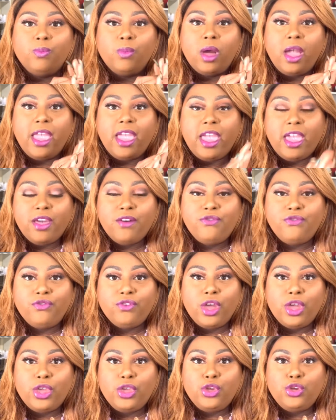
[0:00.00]
If
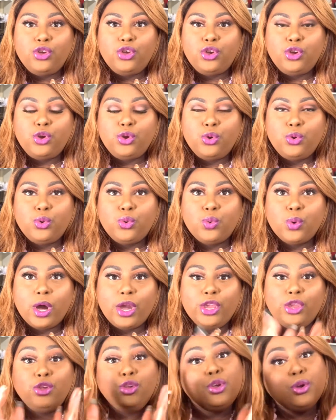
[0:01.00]
you
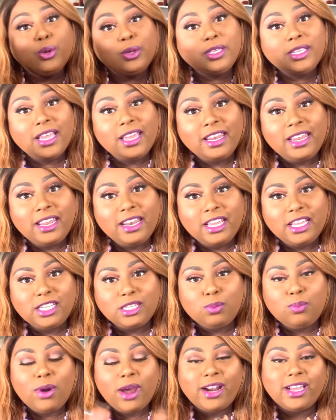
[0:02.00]
use any of these
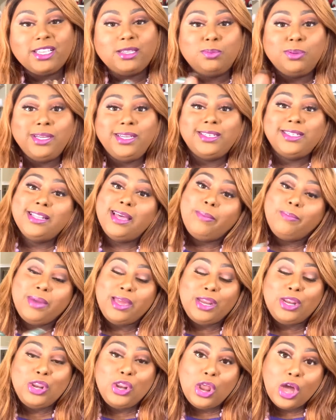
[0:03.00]
products, please let me
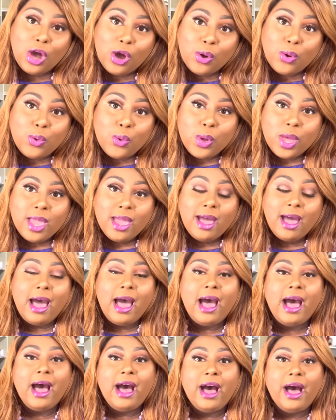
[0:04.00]
know.
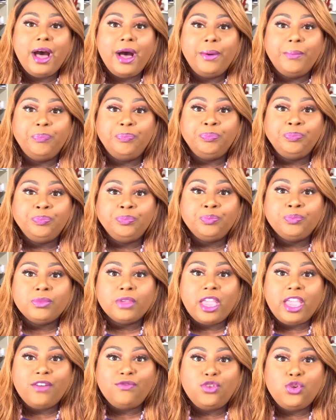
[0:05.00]
Um,
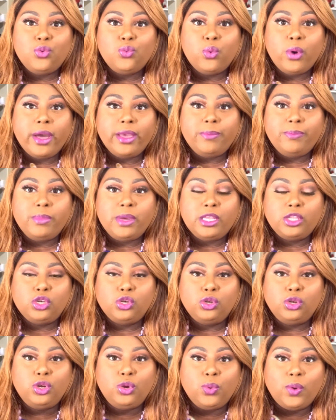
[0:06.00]
if you want me to
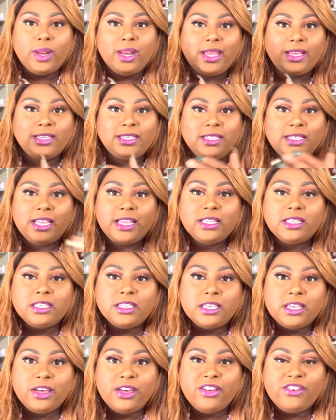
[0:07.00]
do an
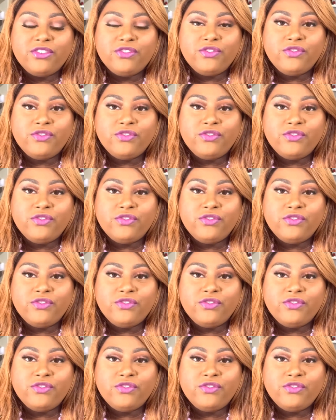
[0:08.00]
extensive